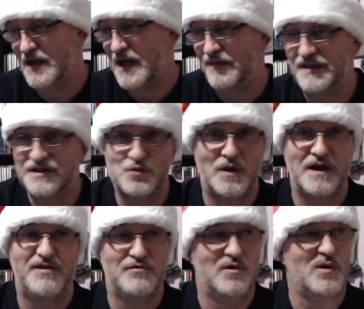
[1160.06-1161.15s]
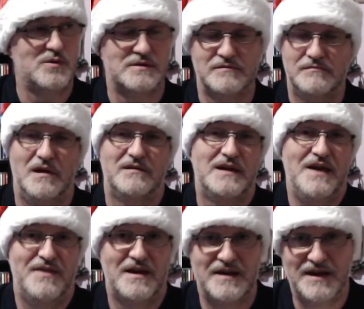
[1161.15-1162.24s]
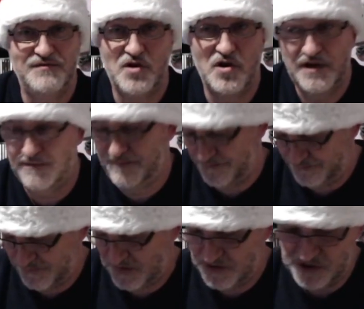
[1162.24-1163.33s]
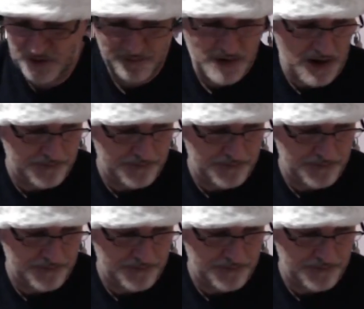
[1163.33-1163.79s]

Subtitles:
And that's why I thought, oh, I'll get that. I haven't got it. So I